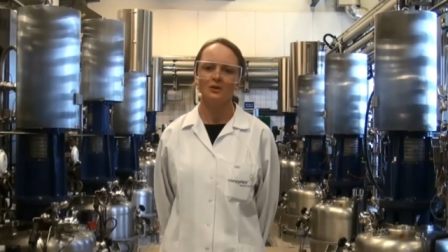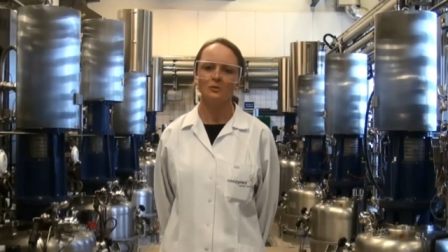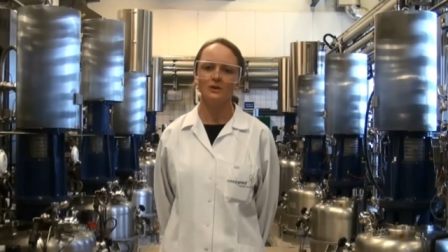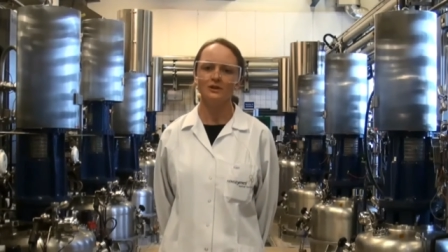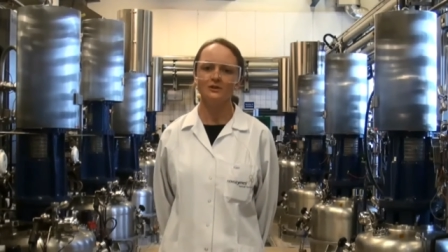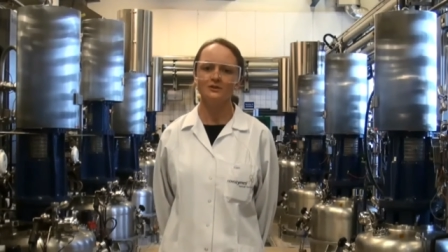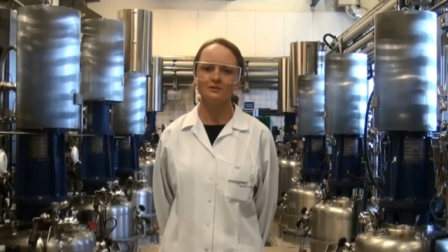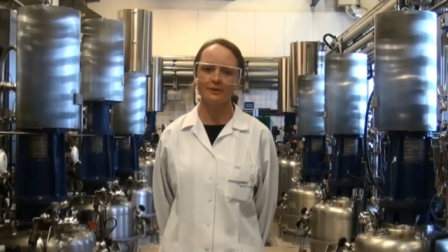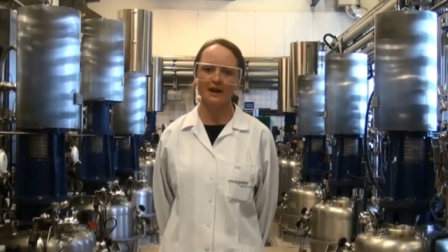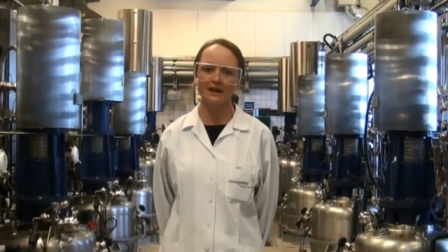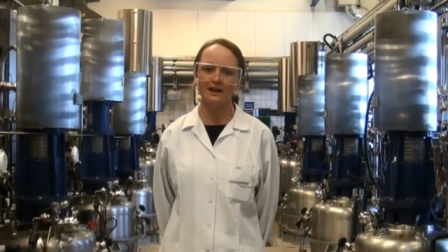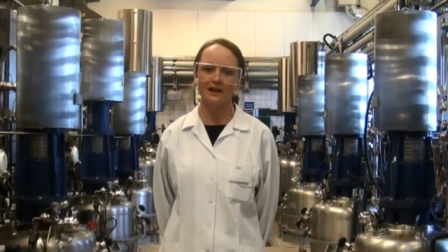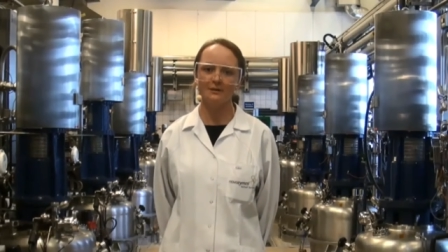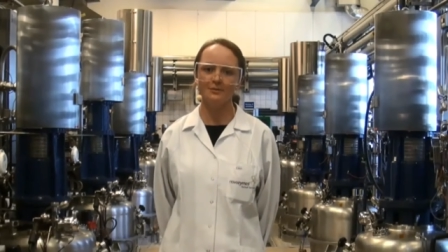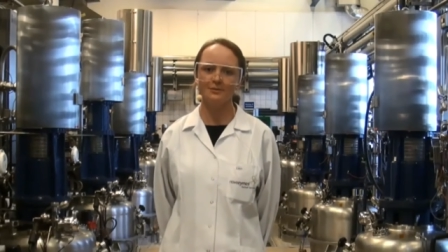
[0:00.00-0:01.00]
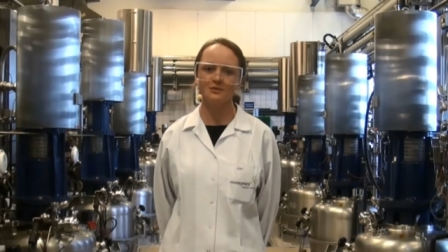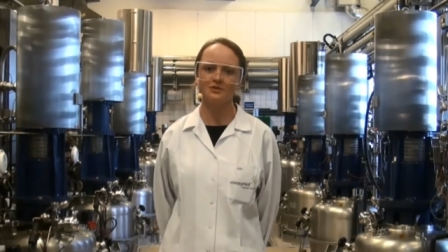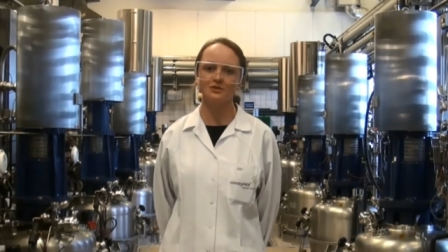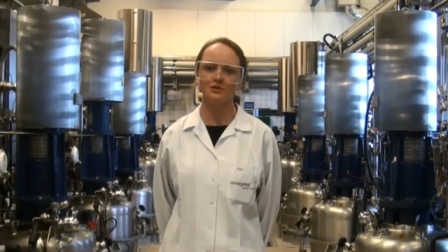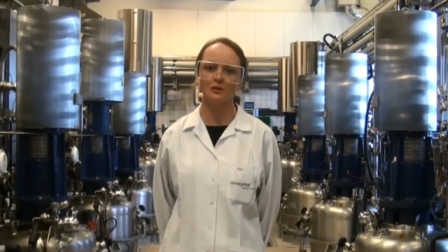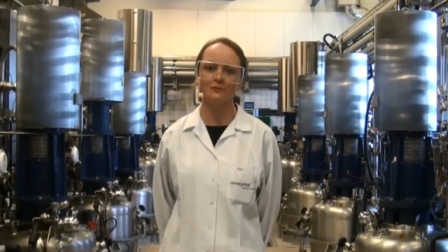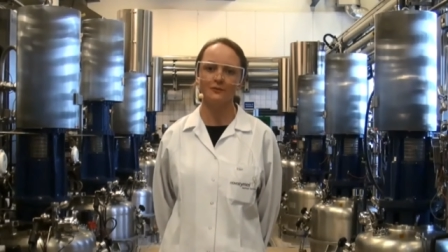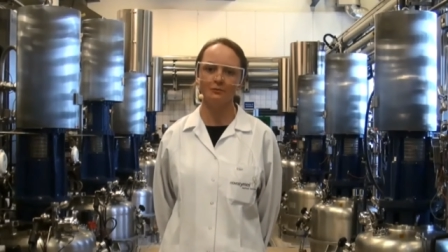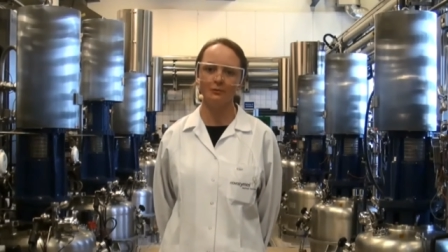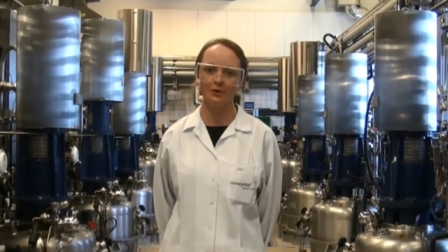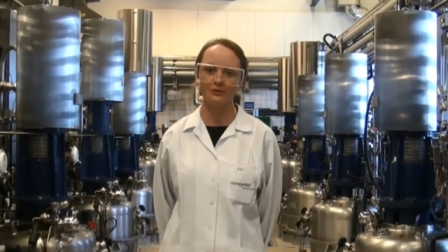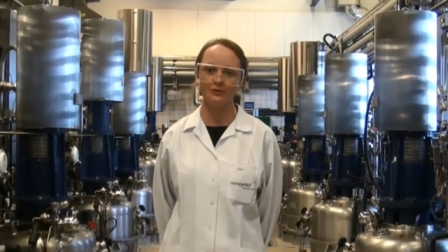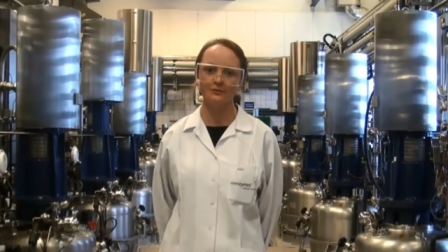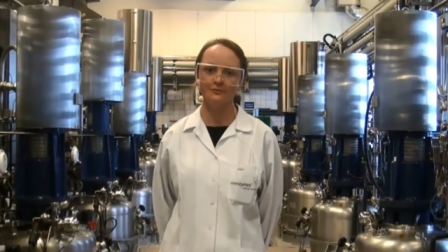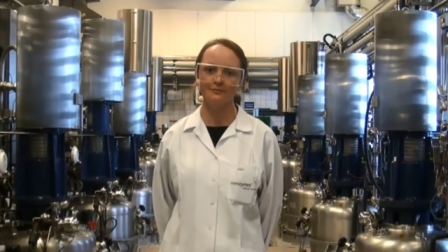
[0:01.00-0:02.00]
We use MATLAB to solve the
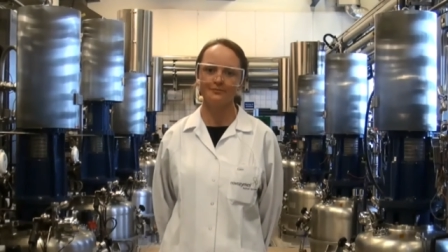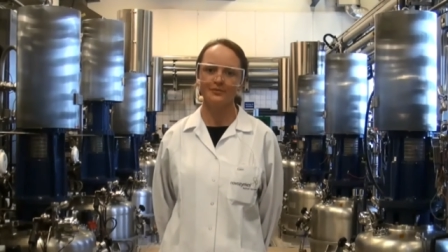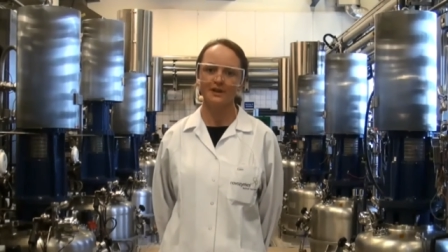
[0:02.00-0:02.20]
model,